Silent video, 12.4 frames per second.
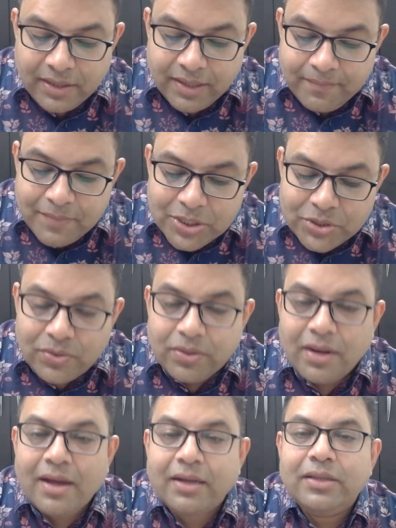
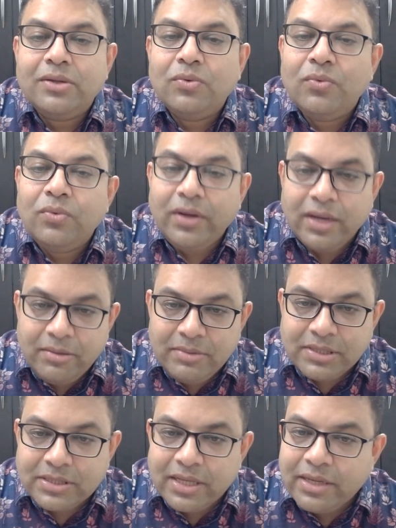Immature are their own
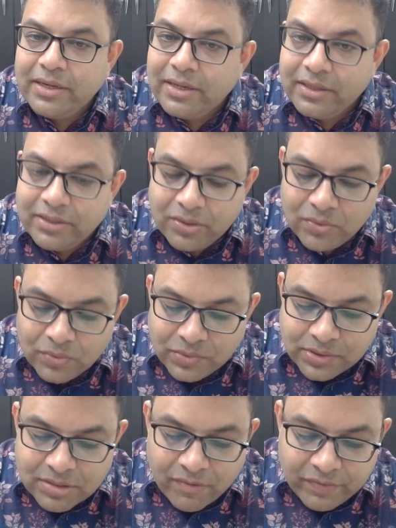enemies. They create their
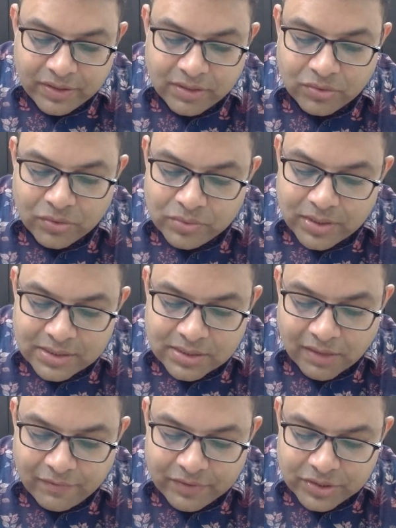own suffering through their
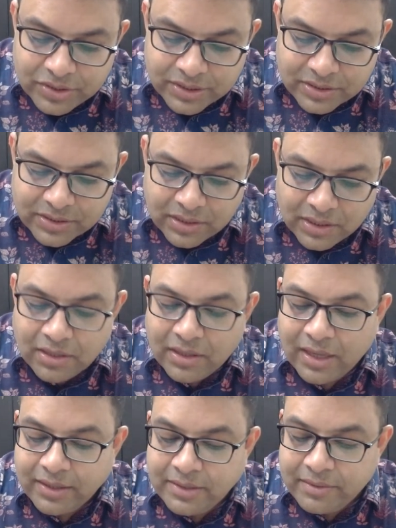selfish deeds,
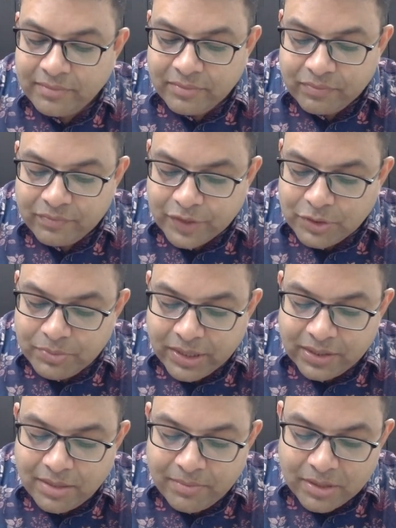and which
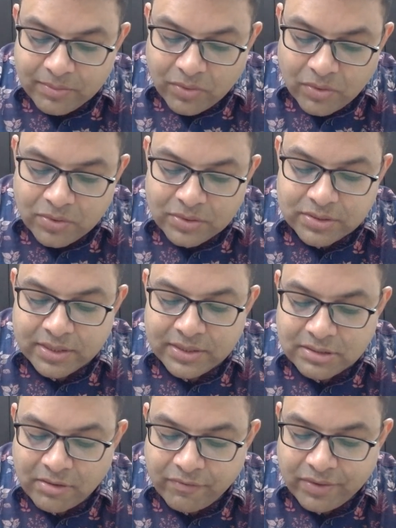bring them remorse
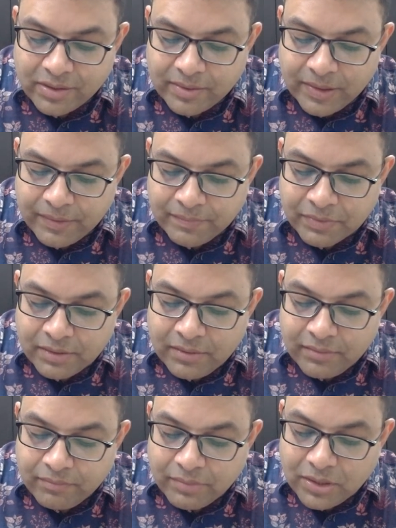and suffering.
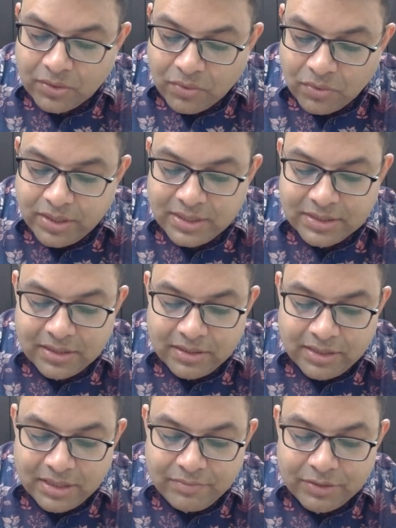But good is the
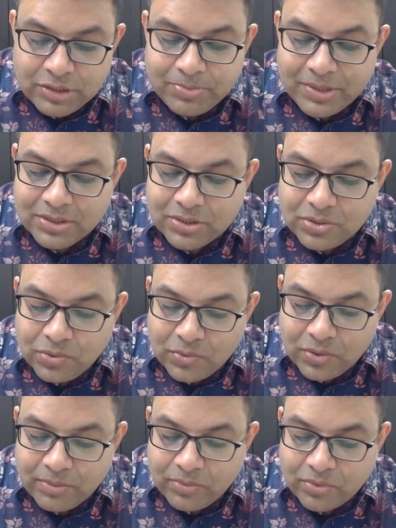deed which brings
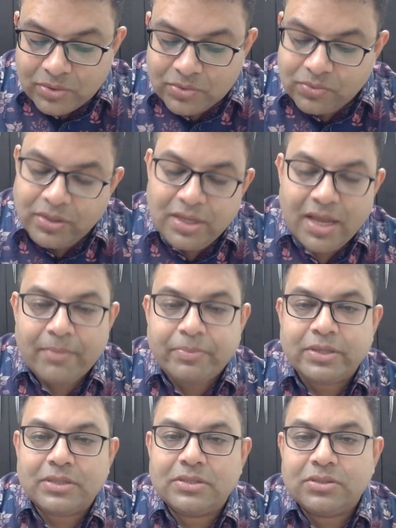no remorse, only
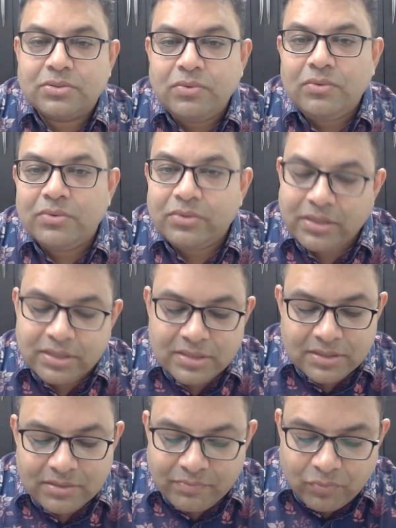happiness. So, the
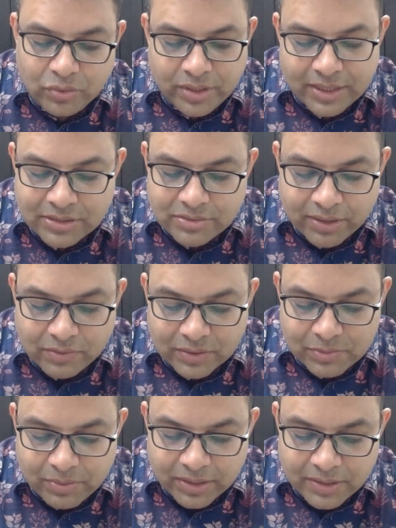Buddha is trying to
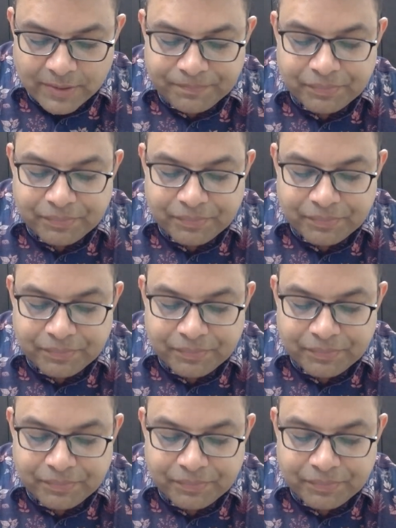explain.